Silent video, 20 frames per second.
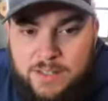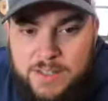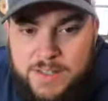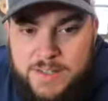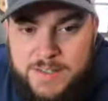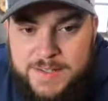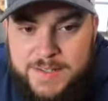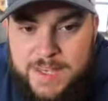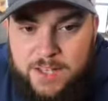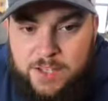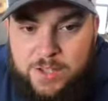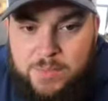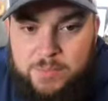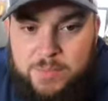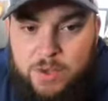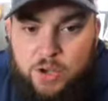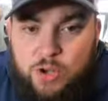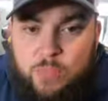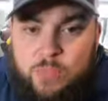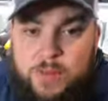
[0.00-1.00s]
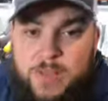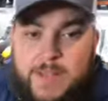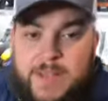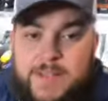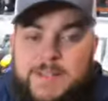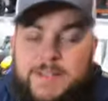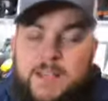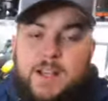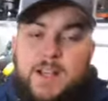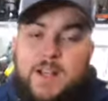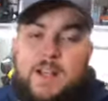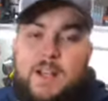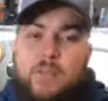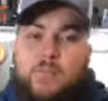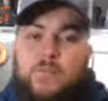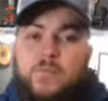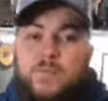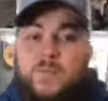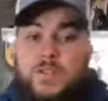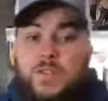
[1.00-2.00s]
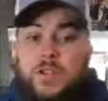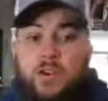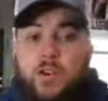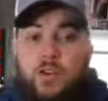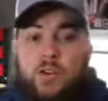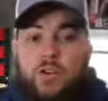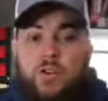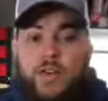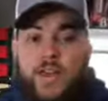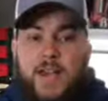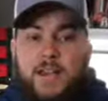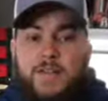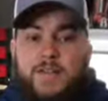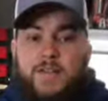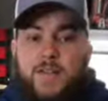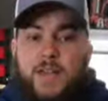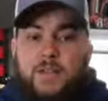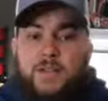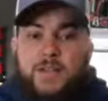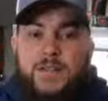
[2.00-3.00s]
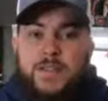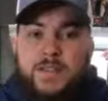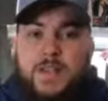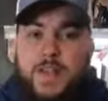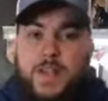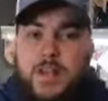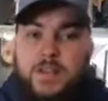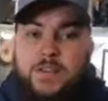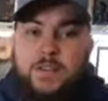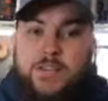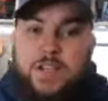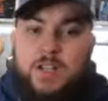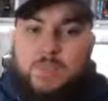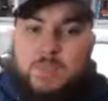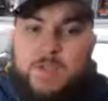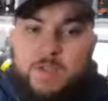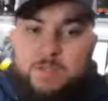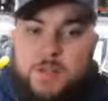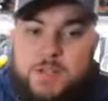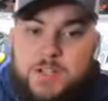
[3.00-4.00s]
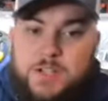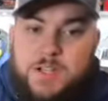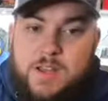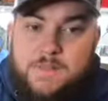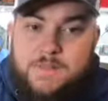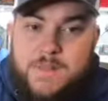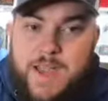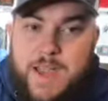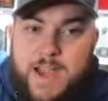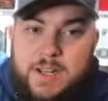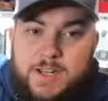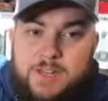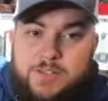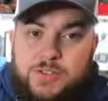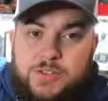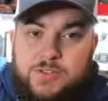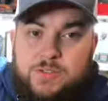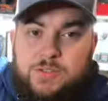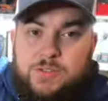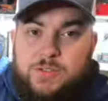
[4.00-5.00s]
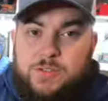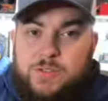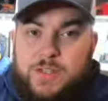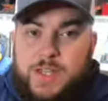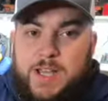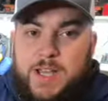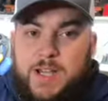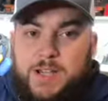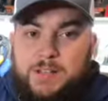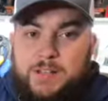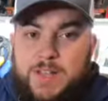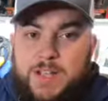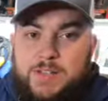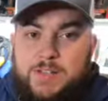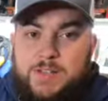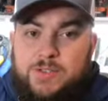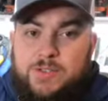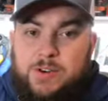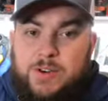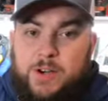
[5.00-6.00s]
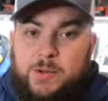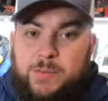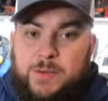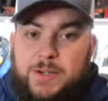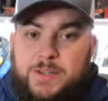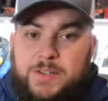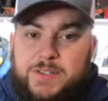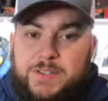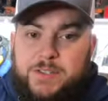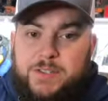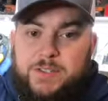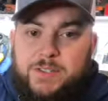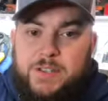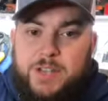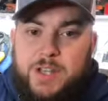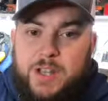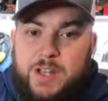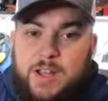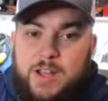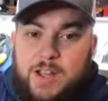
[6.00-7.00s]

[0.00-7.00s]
Selling bowl blanks. So that was, there's going to be a bunch of stuff added to the online store here pretty soon.